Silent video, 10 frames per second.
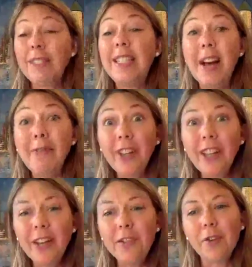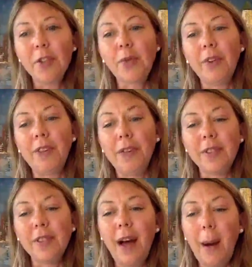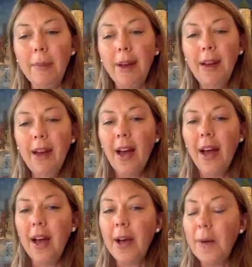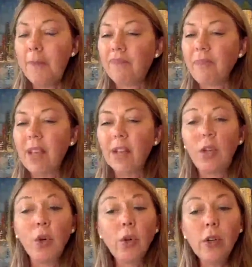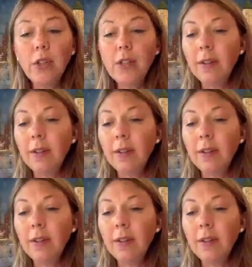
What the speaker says: definitely get those reviews up. Google,